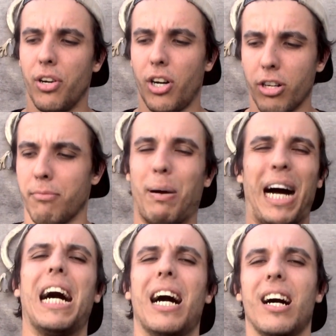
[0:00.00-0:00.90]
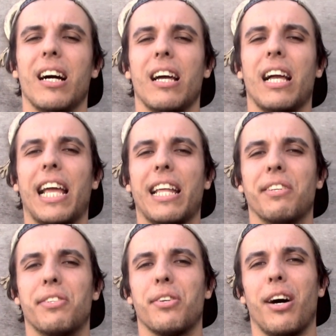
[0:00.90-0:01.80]
on par.
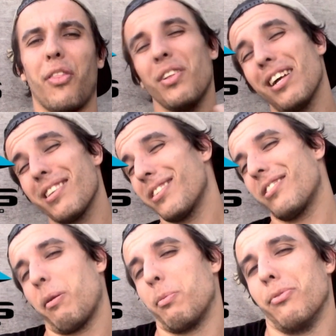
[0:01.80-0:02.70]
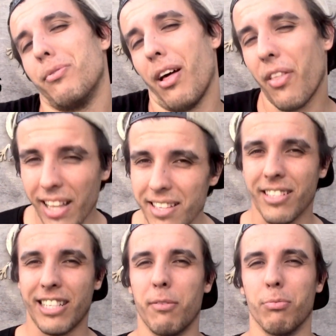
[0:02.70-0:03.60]
And I think that's acceptable.
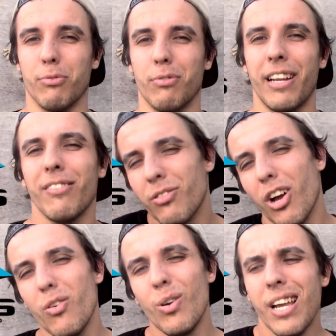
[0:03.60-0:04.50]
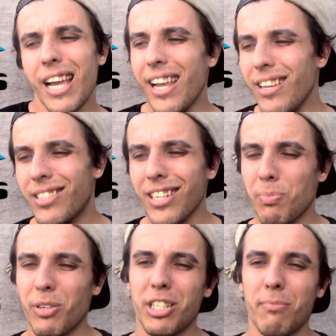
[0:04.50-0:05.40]
And although
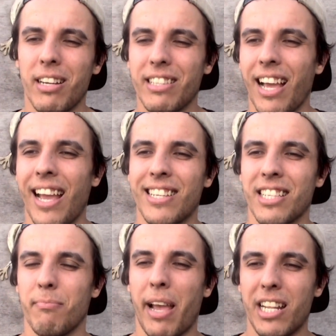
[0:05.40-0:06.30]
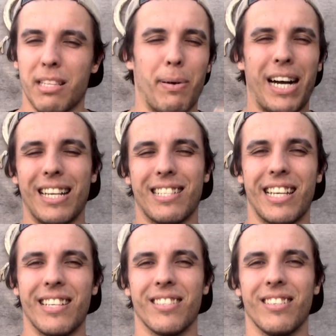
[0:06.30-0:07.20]
just because you made the 8 doesn't mean it's a pass
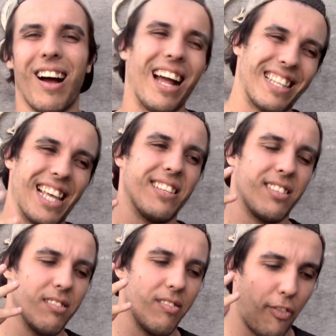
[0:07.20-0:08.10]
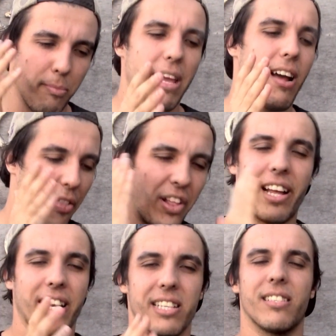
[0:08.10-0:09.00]
season, I guess for me, I think
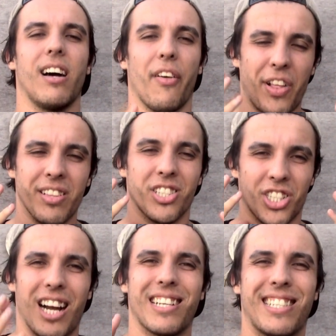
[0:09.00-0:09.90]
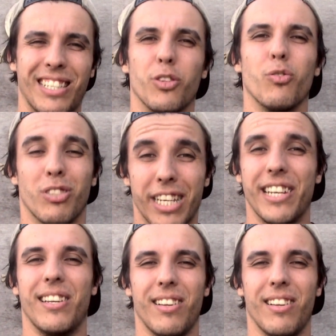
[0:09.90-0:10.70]
the Sharks still did